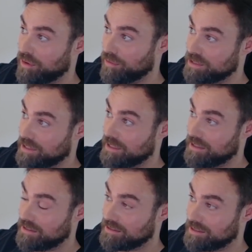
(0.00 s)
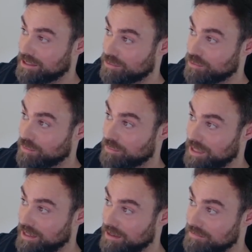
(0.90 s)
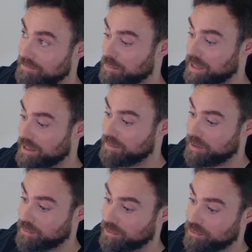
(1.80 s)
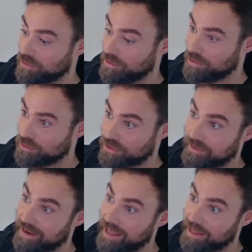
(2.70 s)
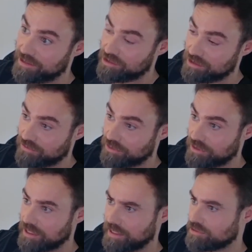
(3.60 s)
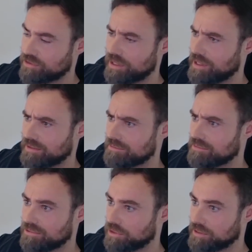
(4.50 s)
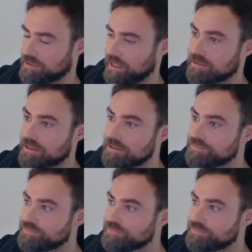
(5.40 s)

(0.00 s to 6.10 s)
Obviously, this will mean many people will lose their edge if they're trading during data.